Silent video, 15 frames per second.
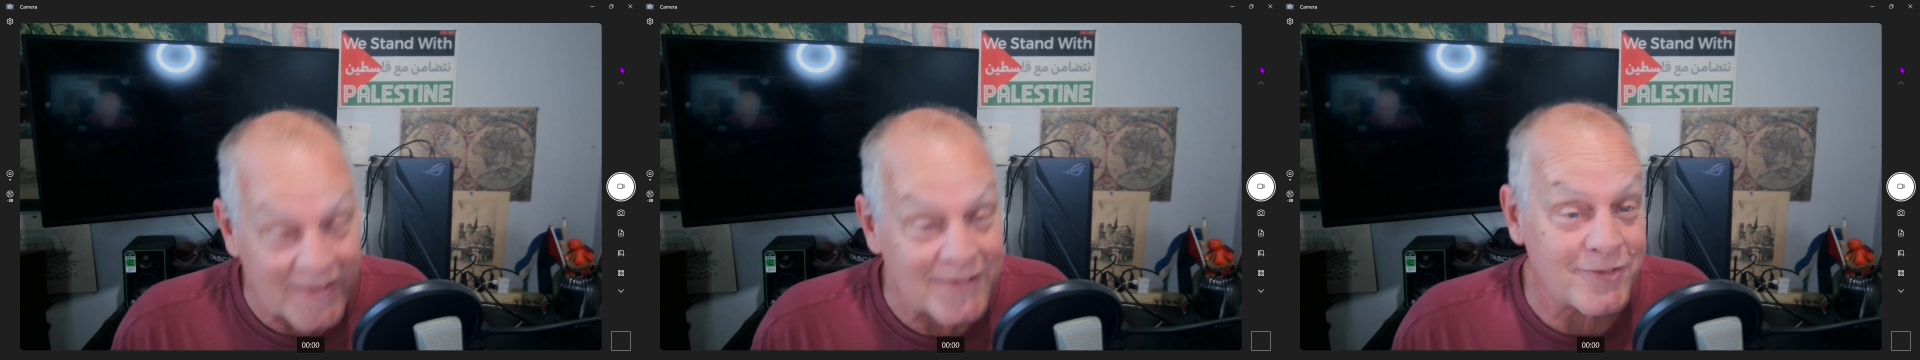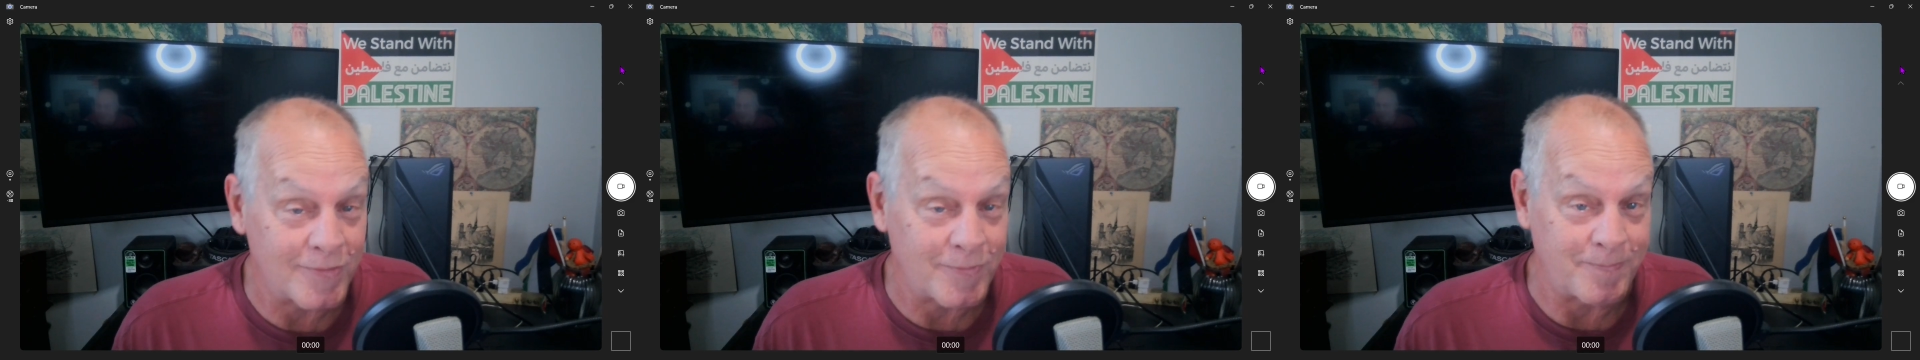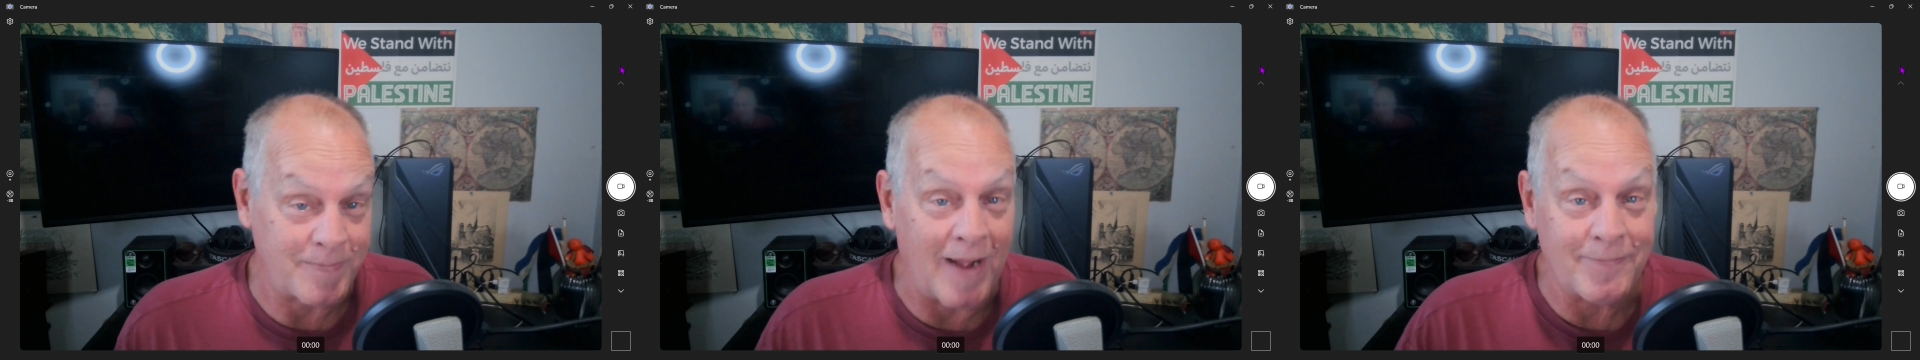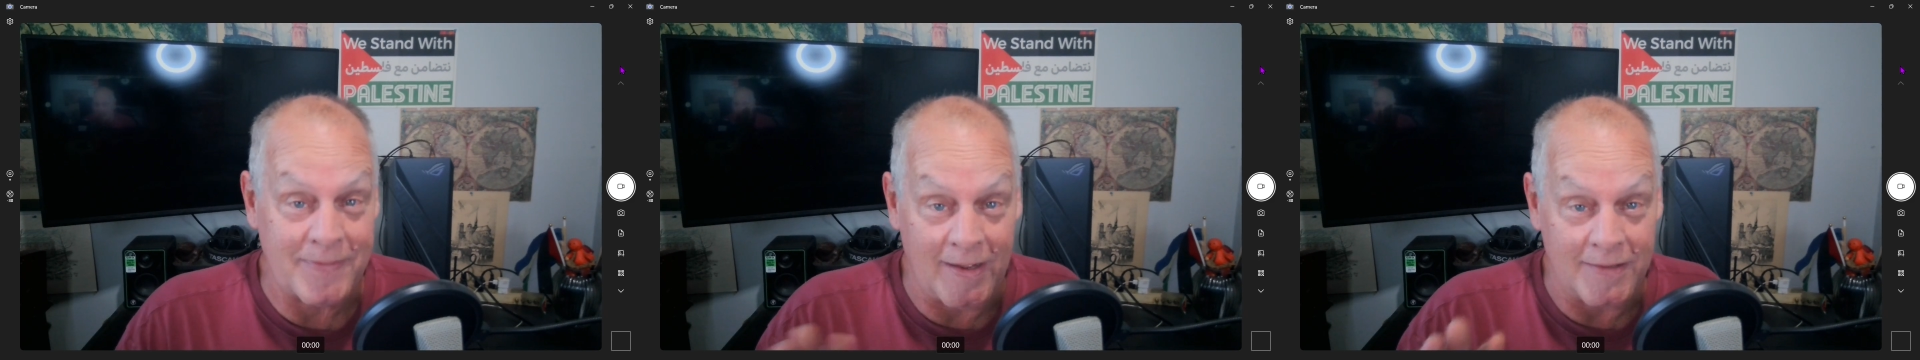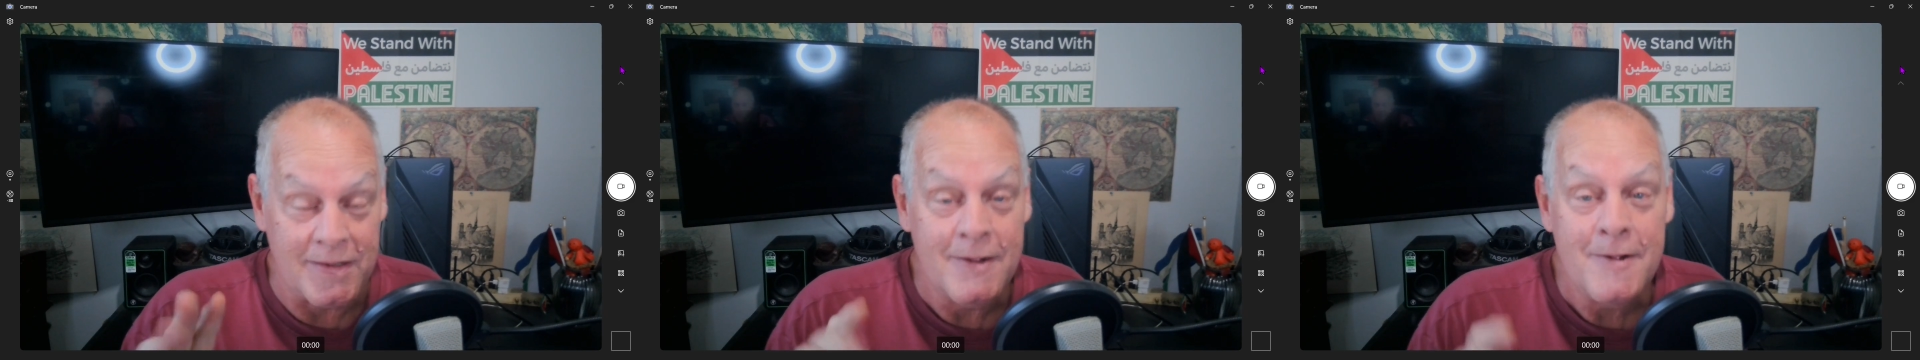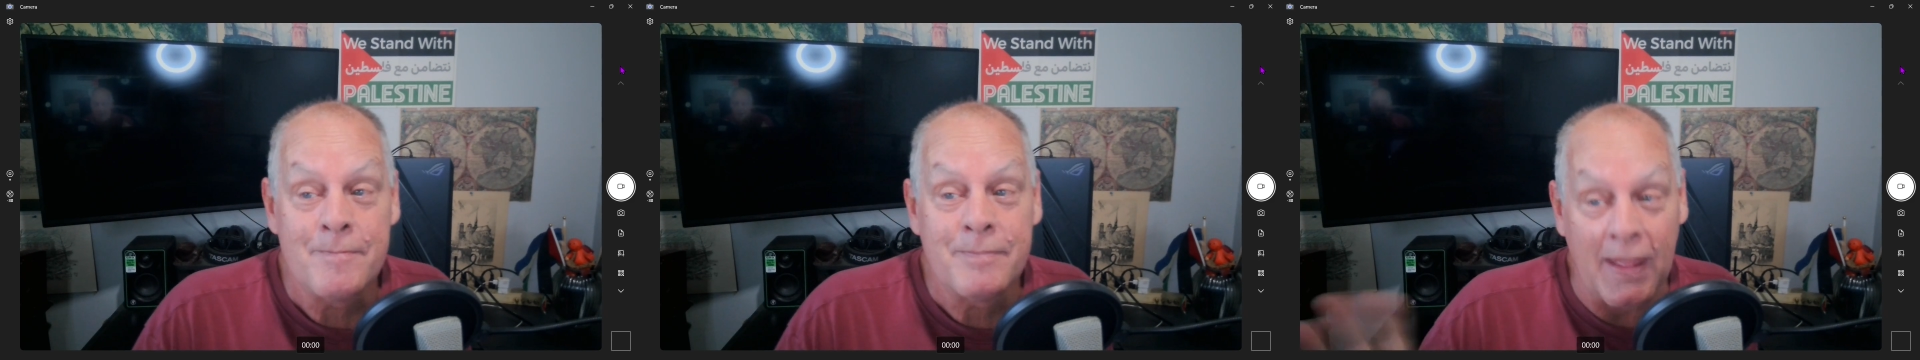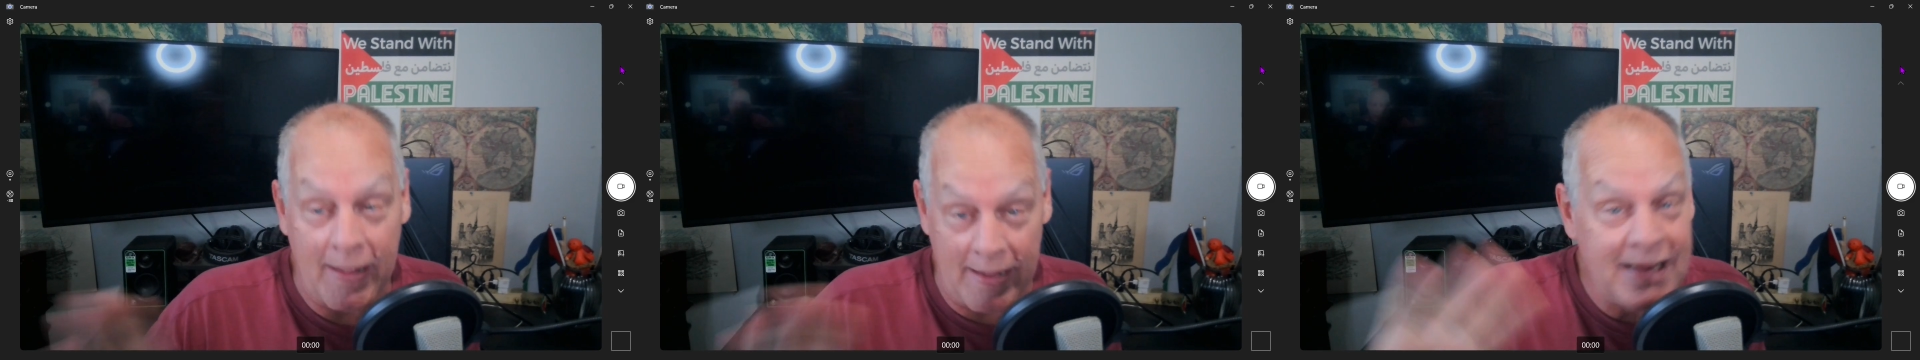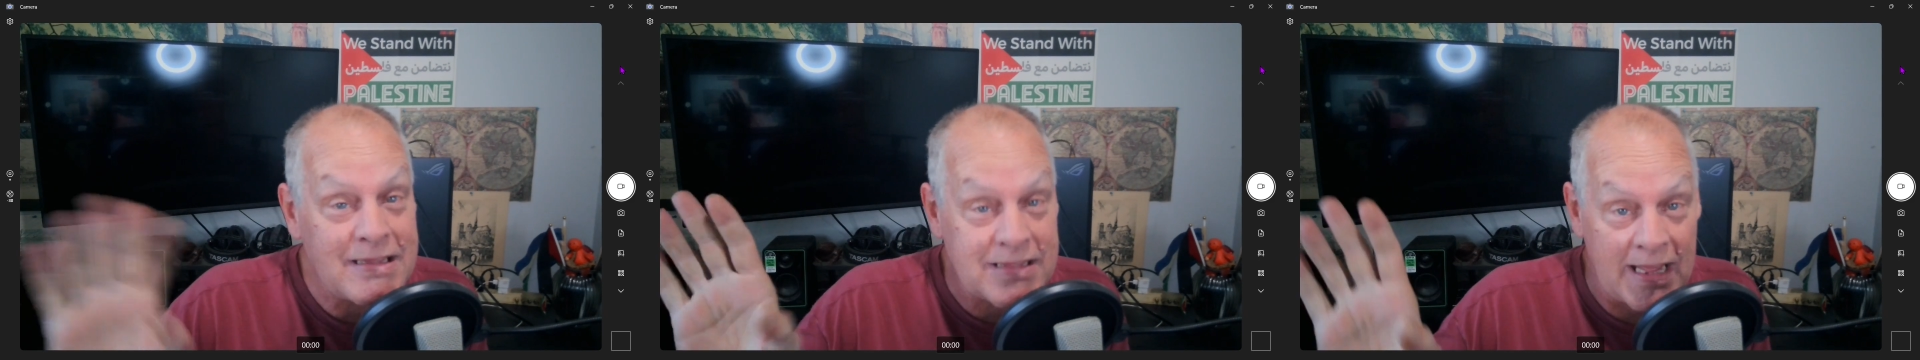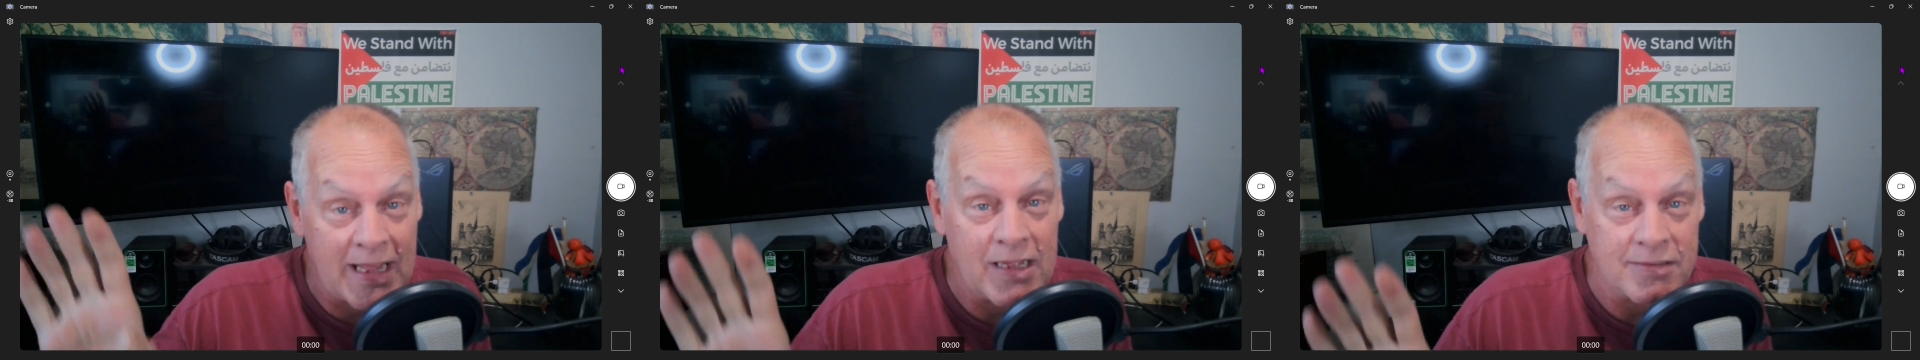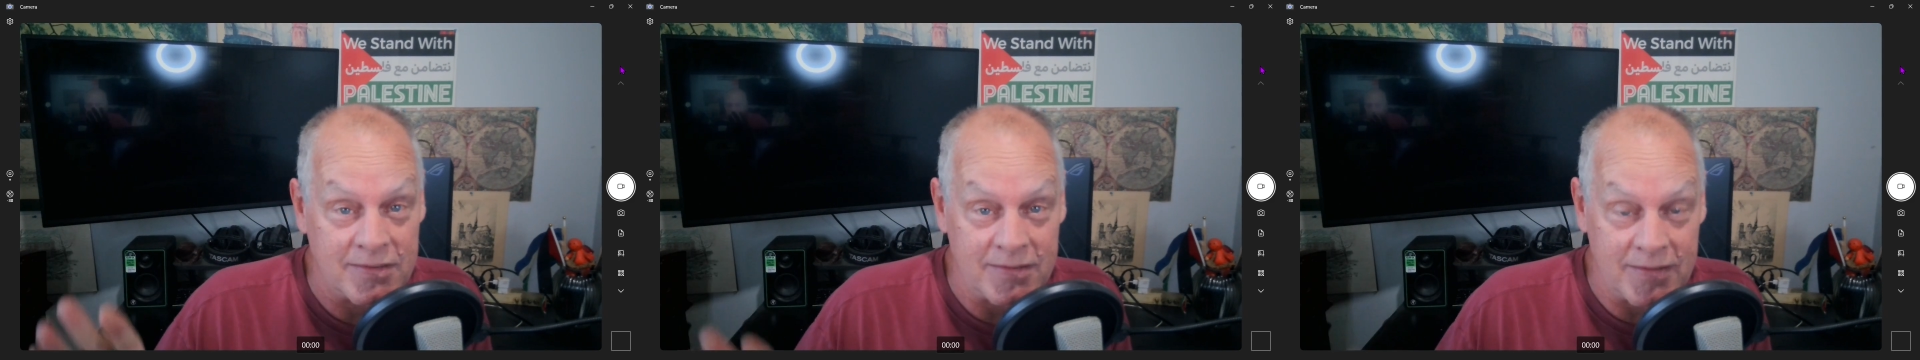just $5,000.
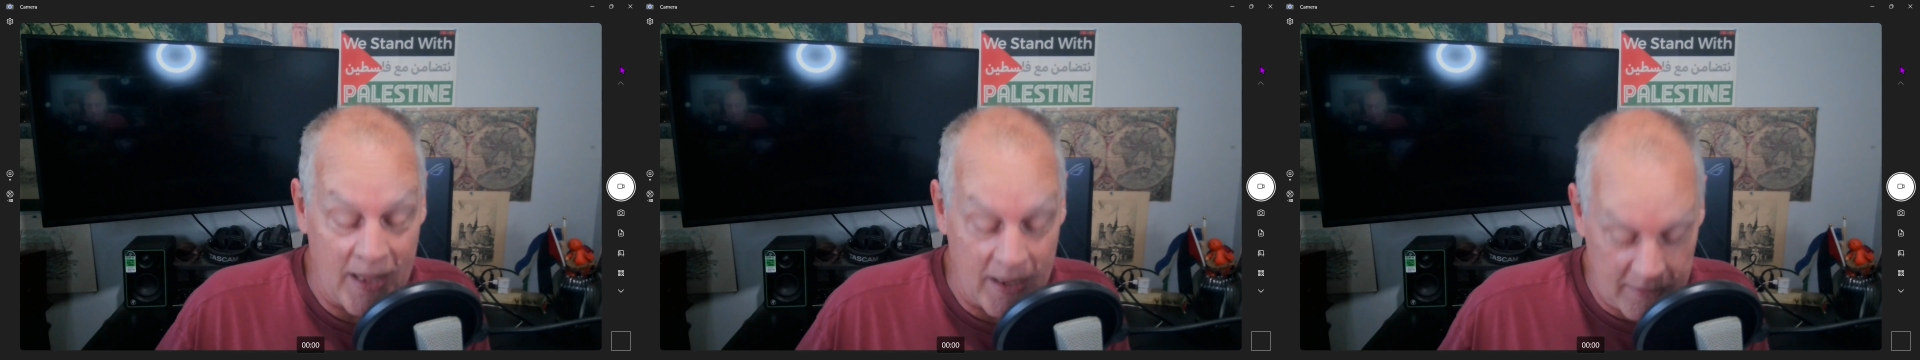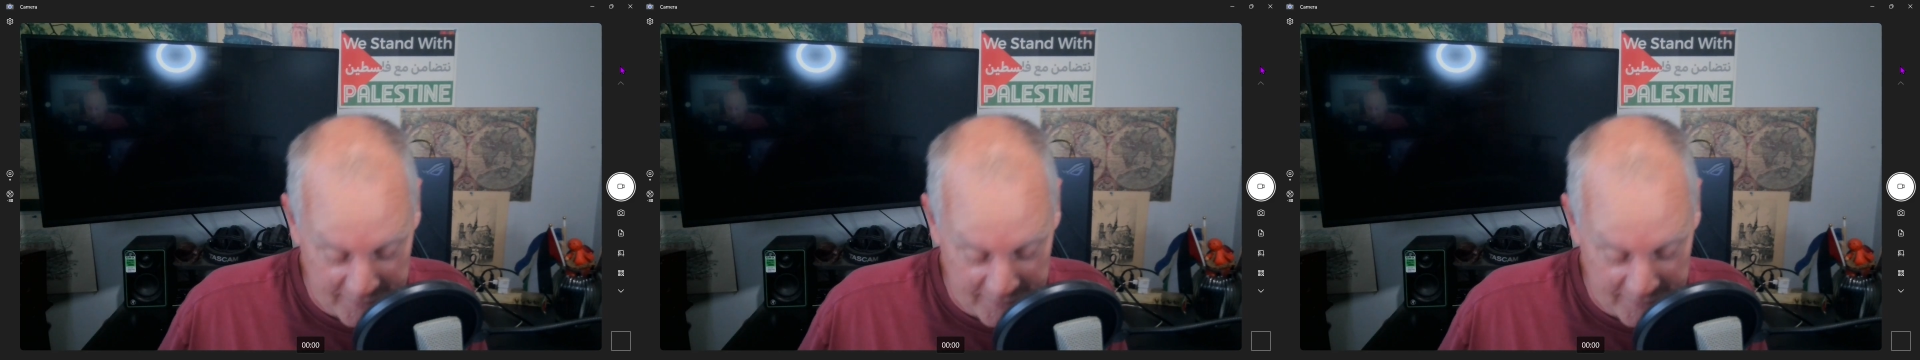$8,000 a